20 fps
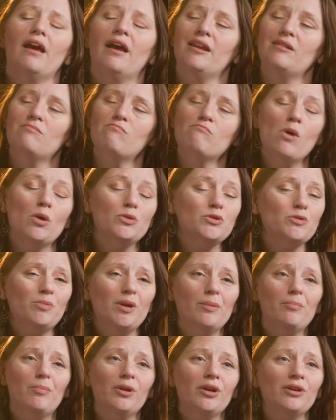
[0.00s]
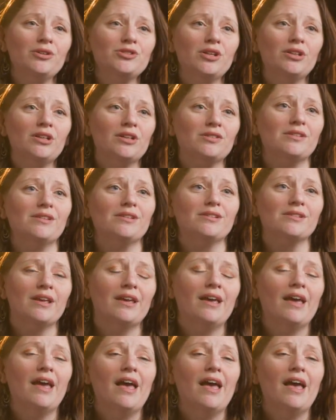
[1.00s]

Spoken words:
and most people aren't geniuses.